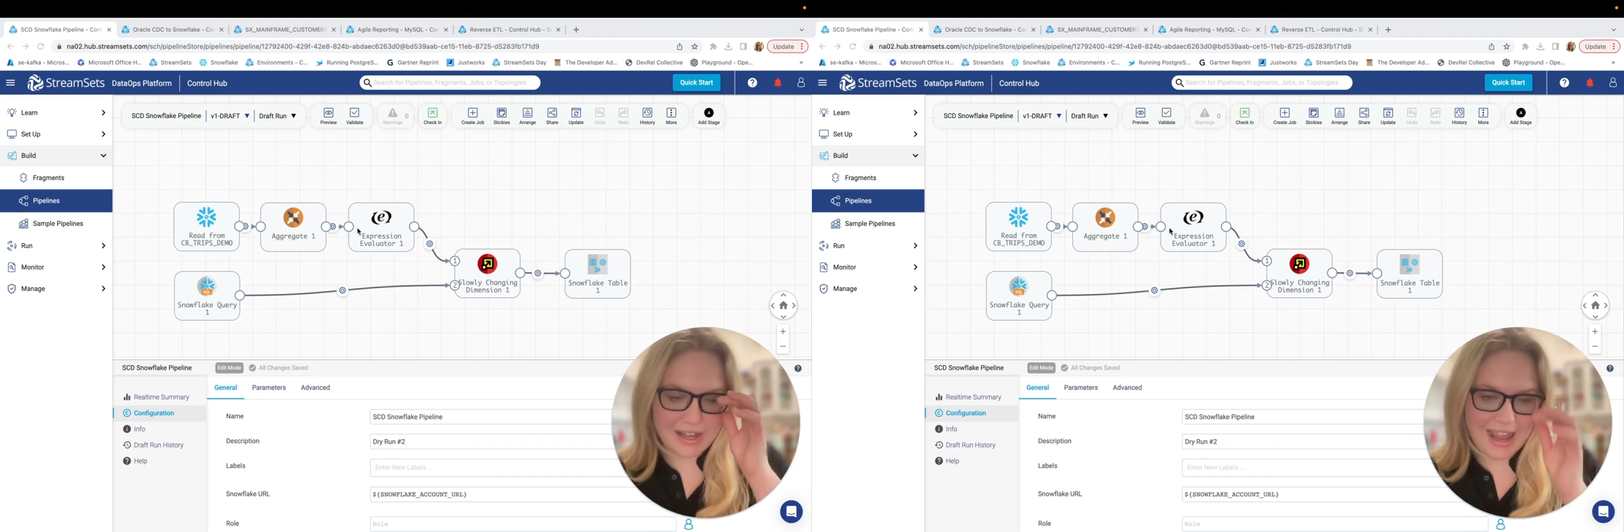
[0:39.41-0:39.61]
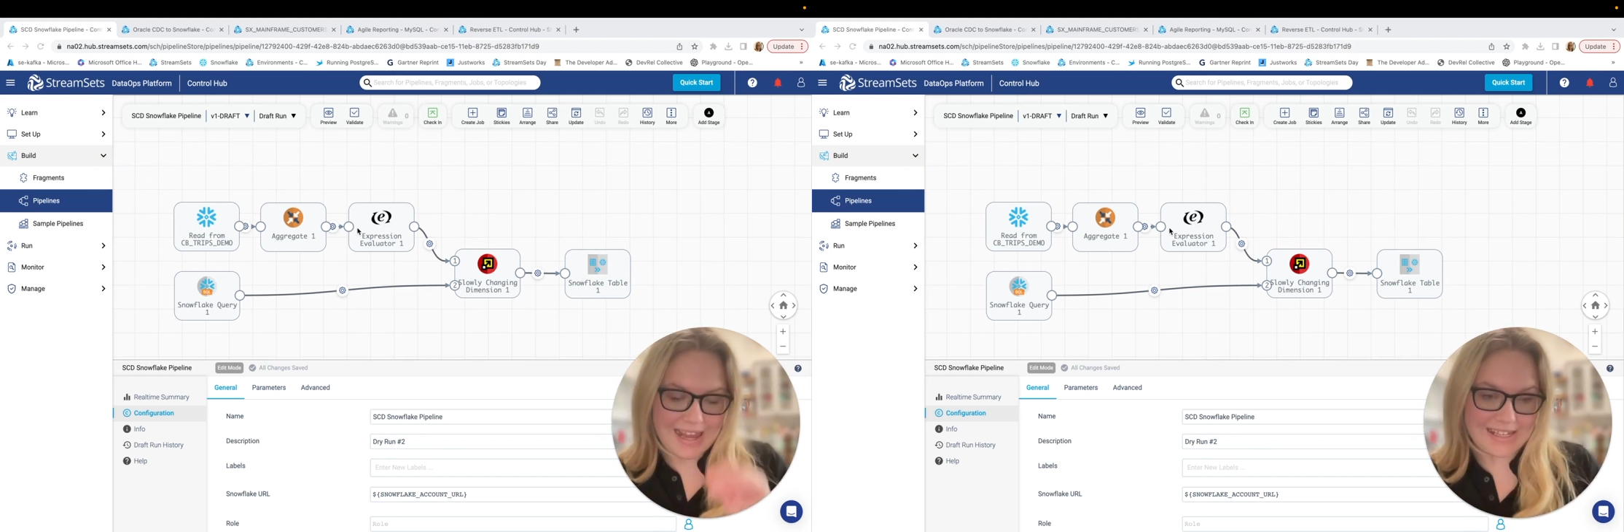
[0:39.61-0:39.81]

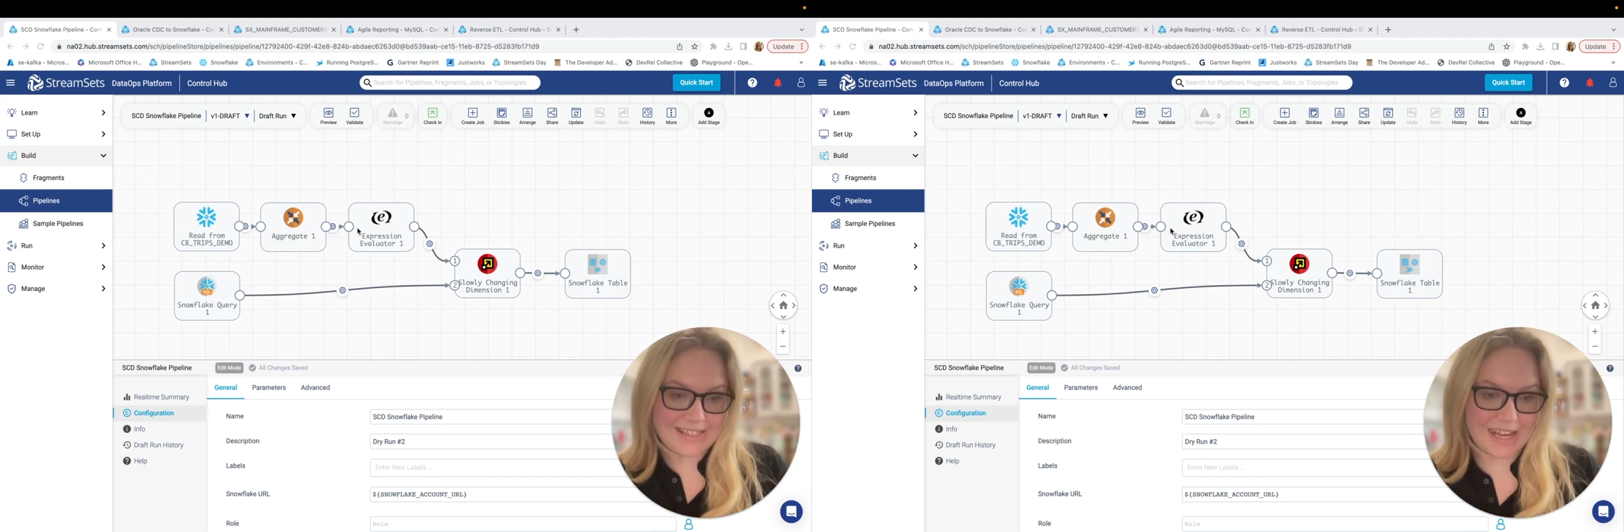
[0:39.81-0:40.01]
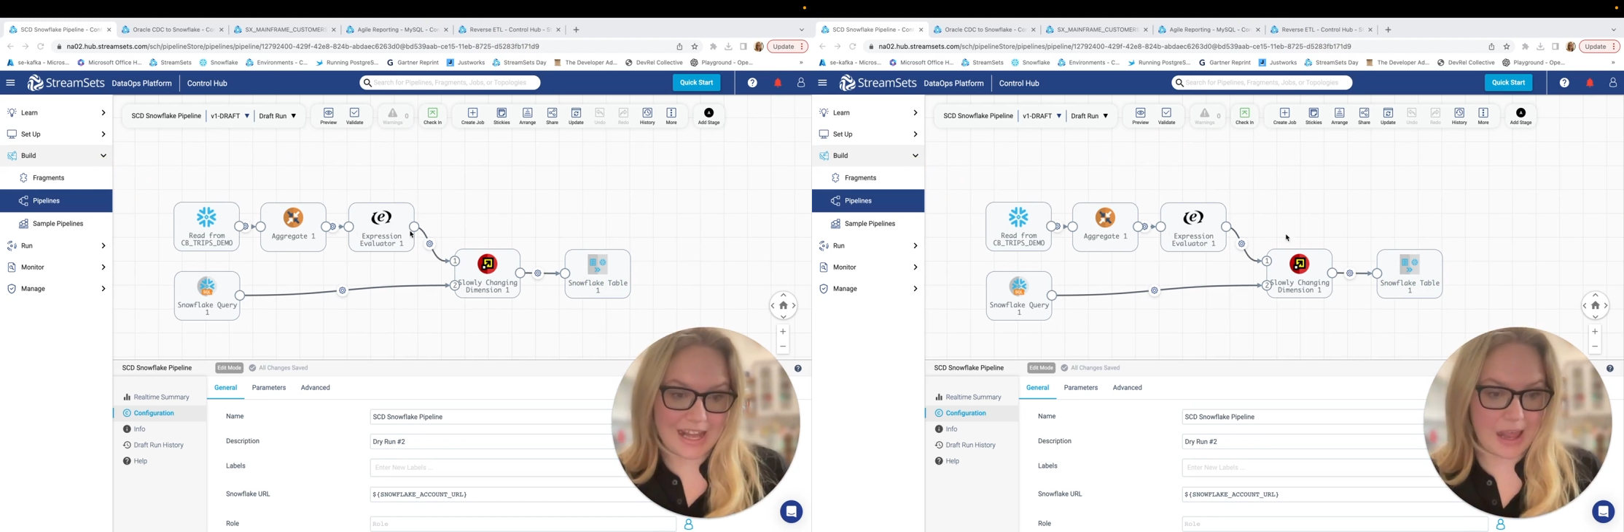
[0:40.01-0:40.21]
and
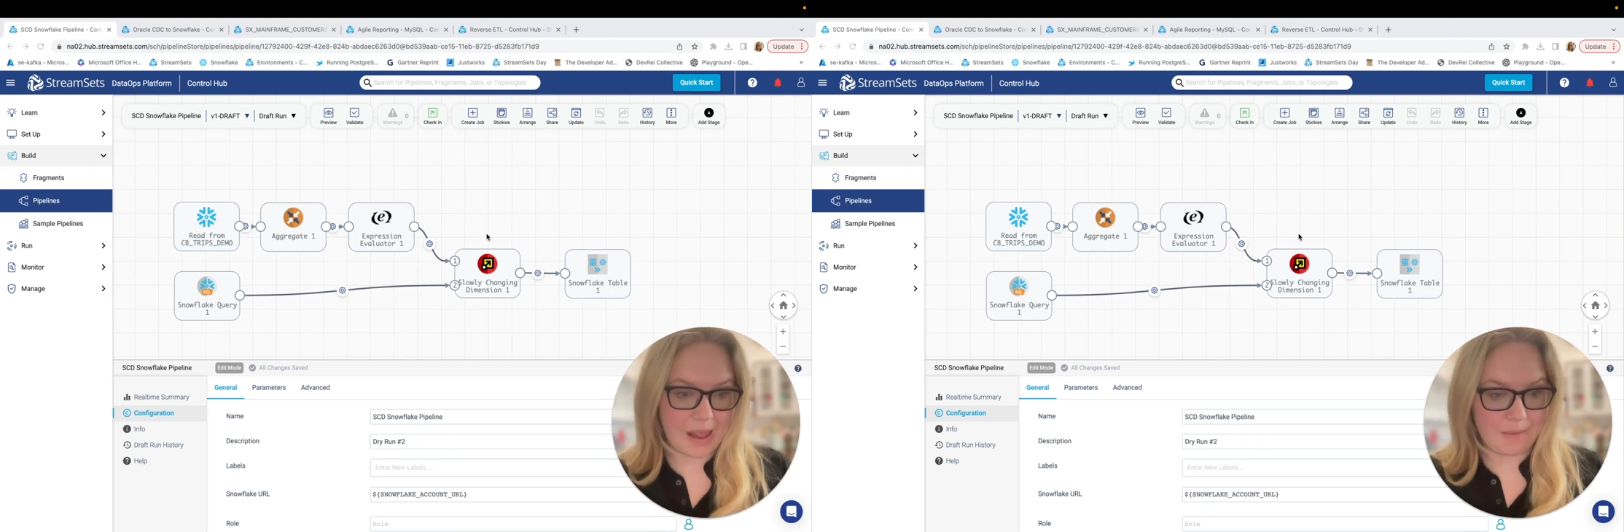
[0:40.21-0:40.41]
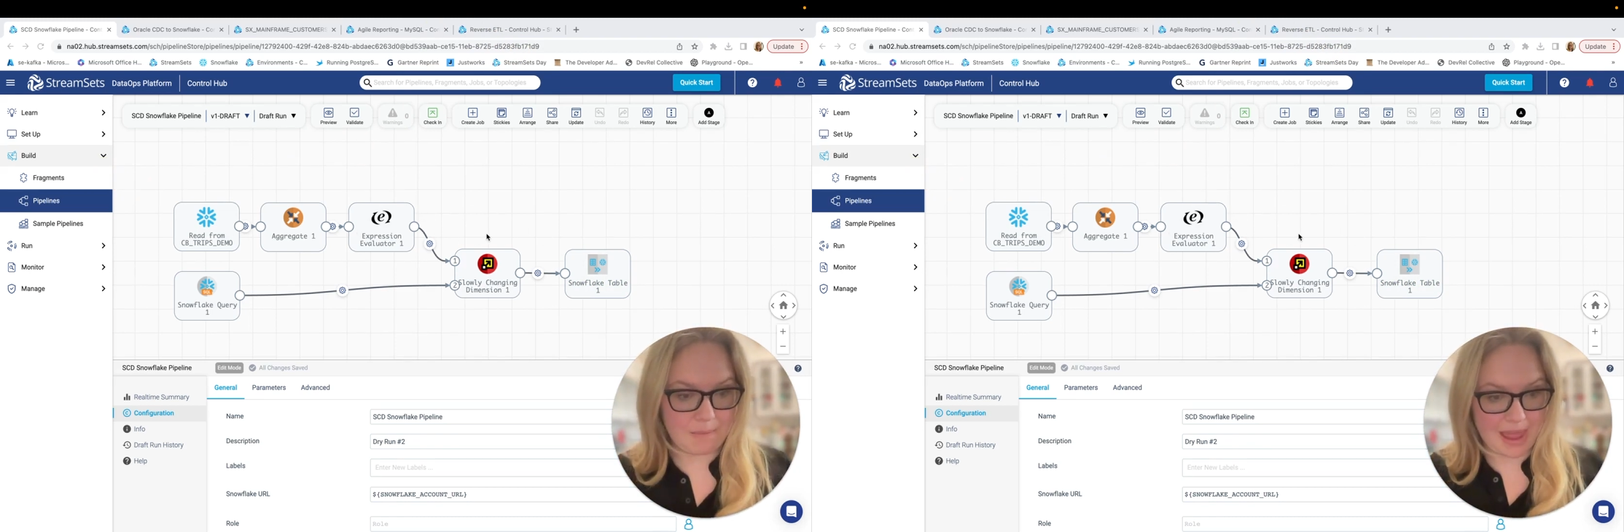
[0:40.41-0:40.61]
sending it
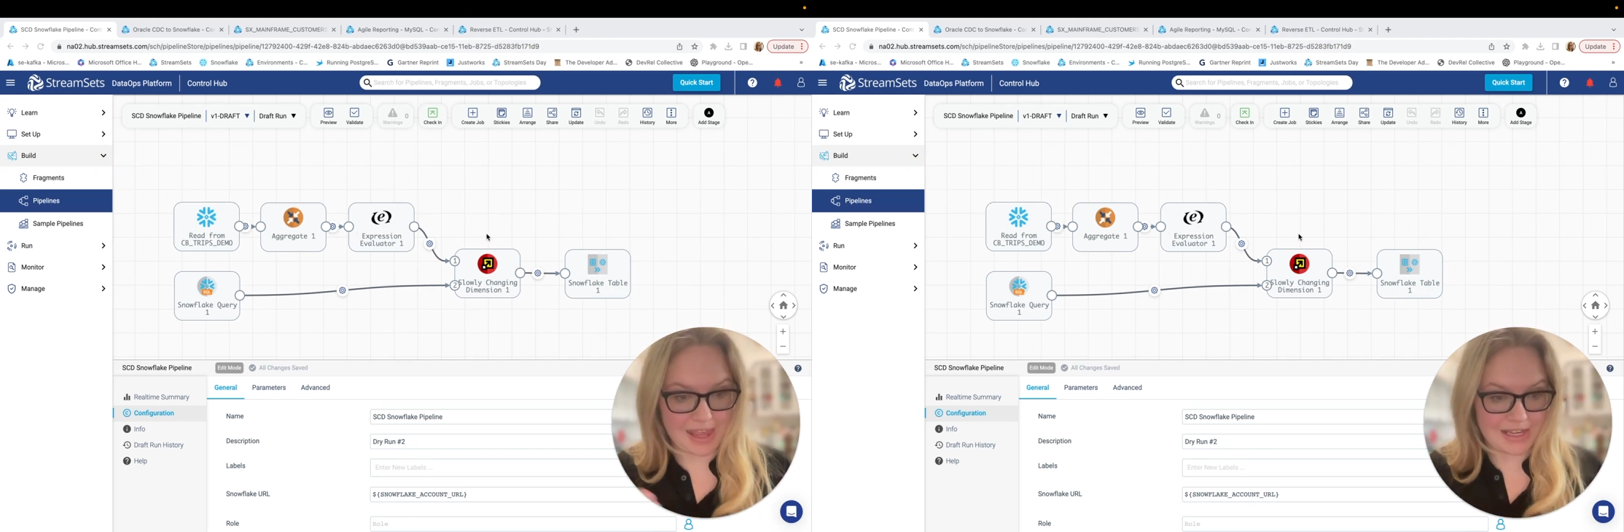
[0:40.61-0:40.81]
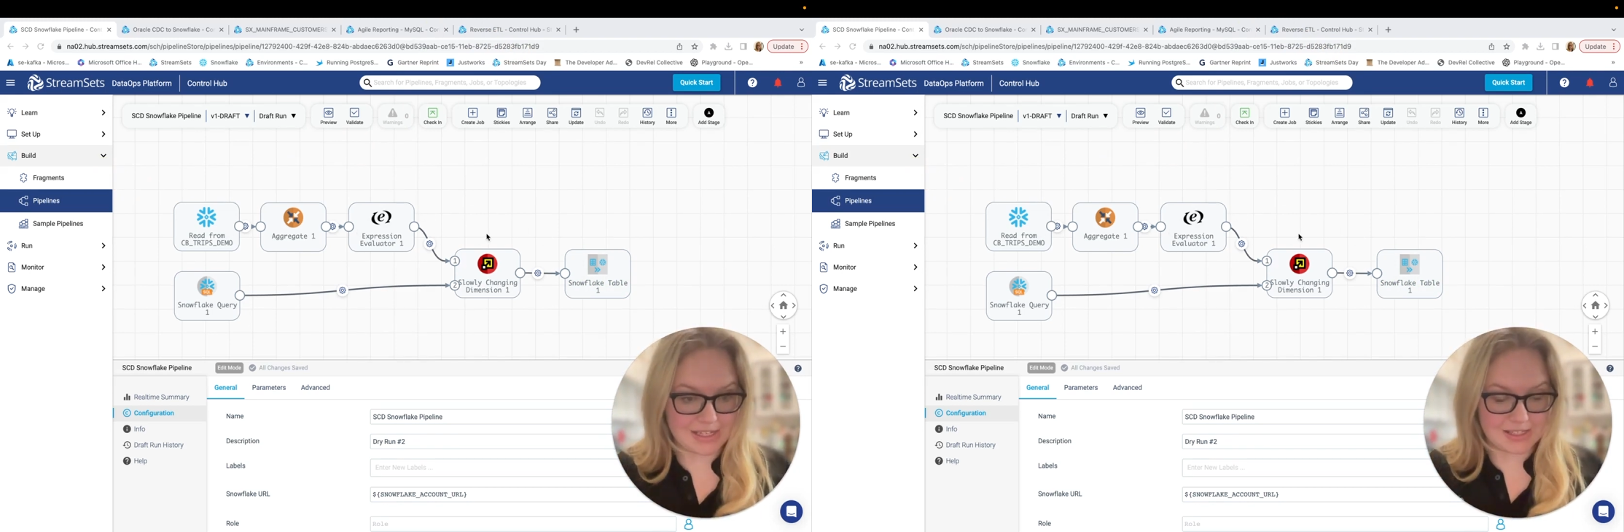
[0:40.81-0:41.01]
back
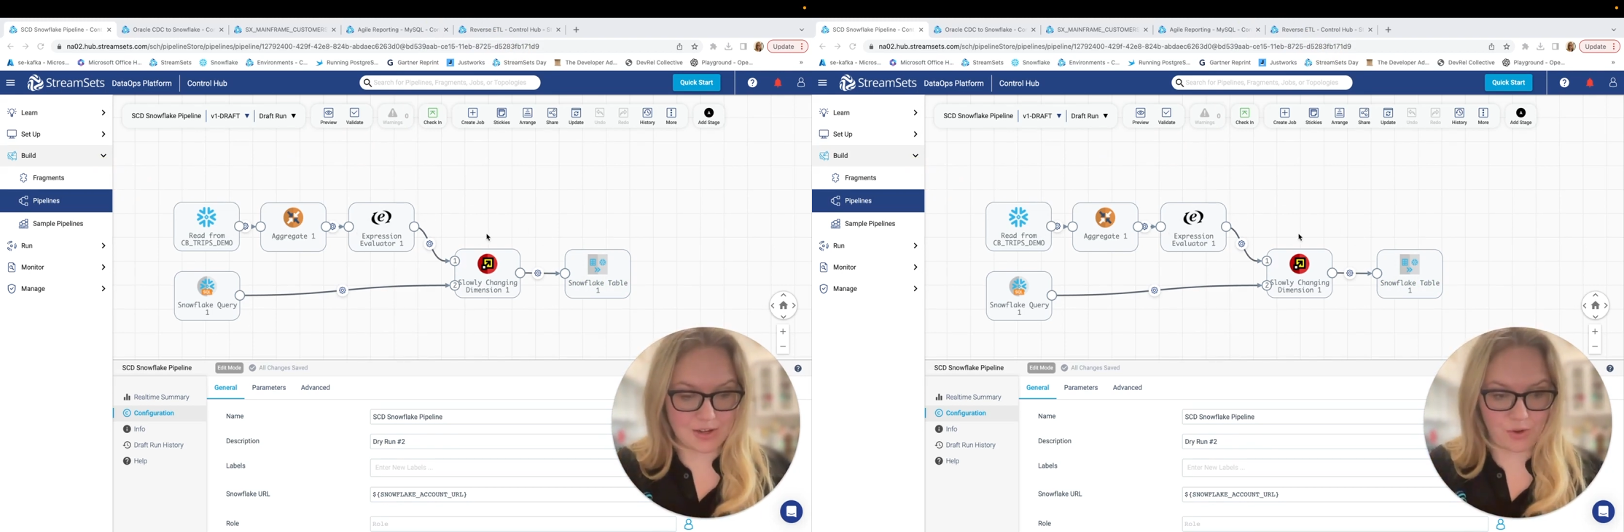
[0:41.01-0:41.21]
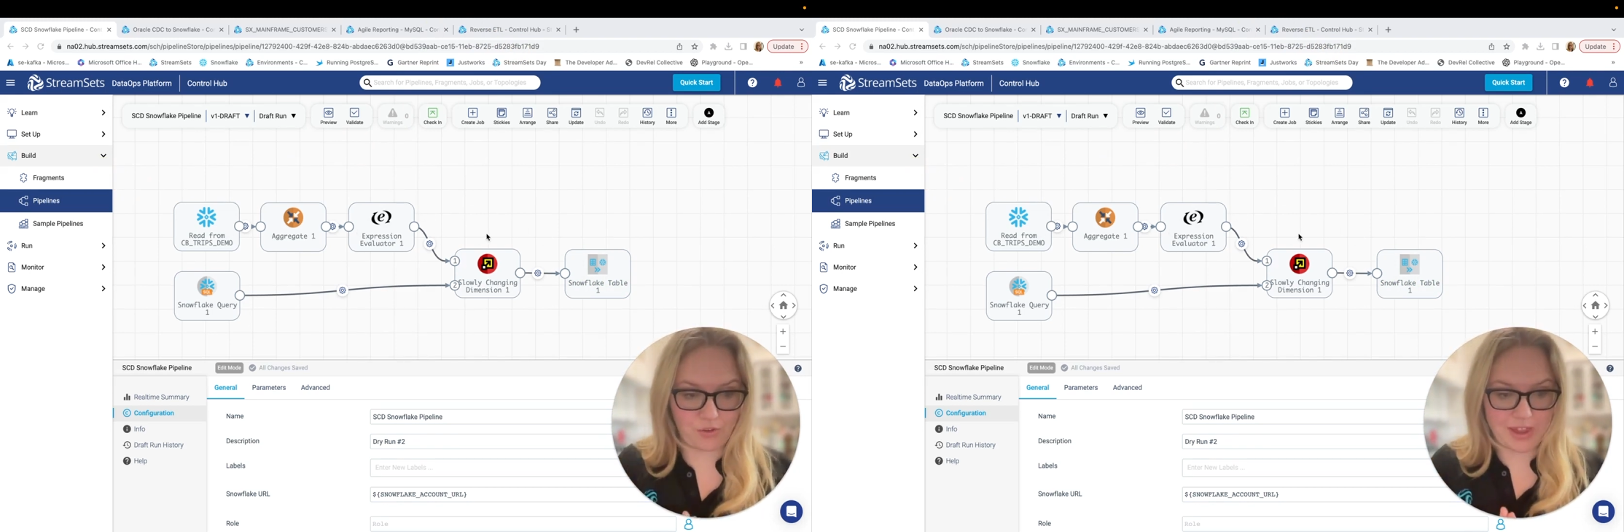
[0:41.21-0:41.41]
into
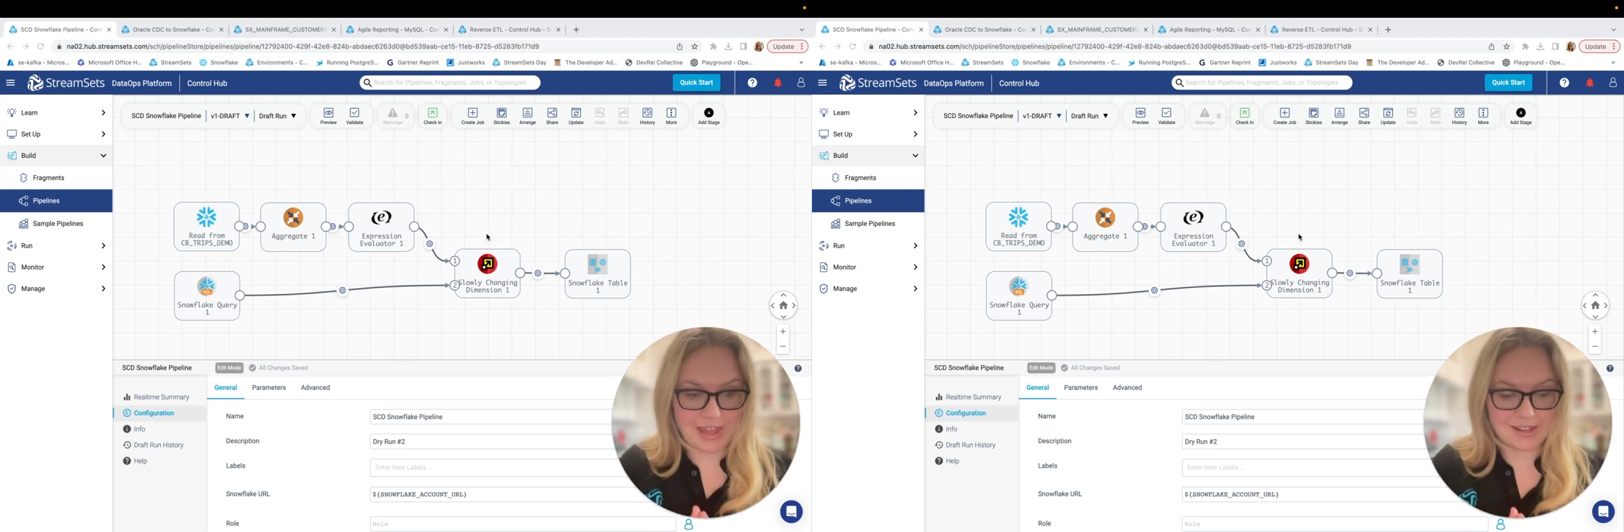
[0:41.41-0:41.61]
Snowflake.